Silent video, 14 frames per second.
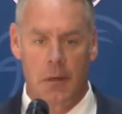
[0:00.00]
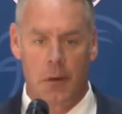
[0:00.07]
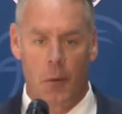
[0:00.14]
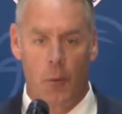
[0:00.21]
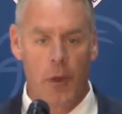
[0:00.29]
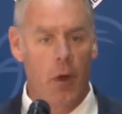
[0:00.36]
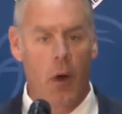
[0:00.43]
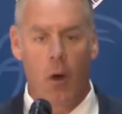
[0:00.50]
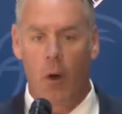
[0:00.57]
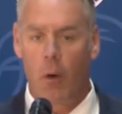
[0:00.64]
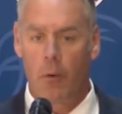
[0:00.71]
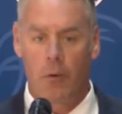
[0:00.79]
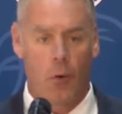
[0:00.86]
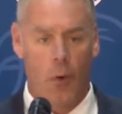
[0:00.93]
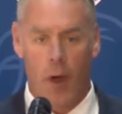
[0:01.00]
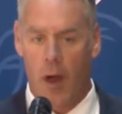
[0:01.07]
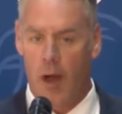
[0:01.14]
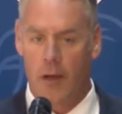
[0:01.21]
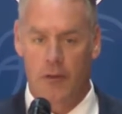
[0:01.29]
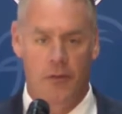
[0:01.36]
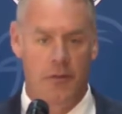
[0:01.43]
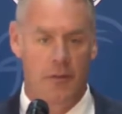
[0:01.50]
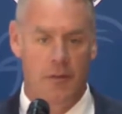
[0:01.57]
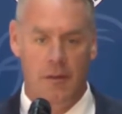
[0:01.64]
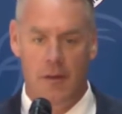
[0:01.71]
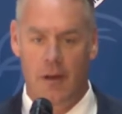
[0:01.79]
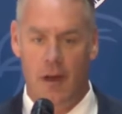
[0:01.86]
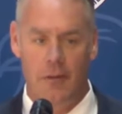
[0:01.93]
We all cross
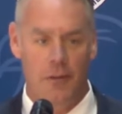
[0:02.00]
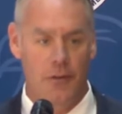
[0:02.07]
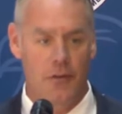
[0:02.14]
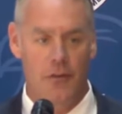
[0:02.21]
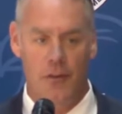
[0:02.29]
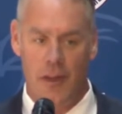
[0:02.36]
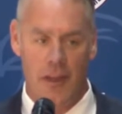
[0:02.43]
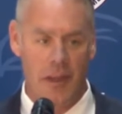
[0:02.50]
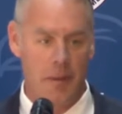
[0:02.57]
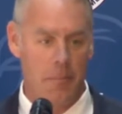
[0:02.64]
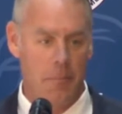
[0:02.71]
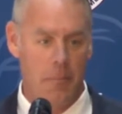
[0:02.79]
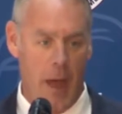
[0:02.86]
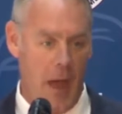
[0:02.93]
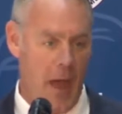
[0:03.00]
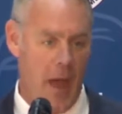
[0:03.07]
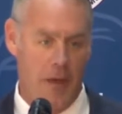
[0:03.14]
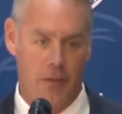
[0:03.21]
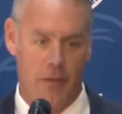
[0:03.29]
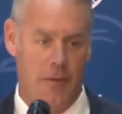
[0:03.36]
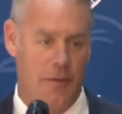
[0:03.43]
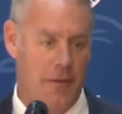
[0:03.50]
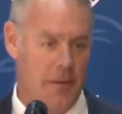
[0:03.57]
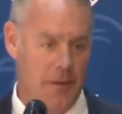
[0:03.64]
on the same path.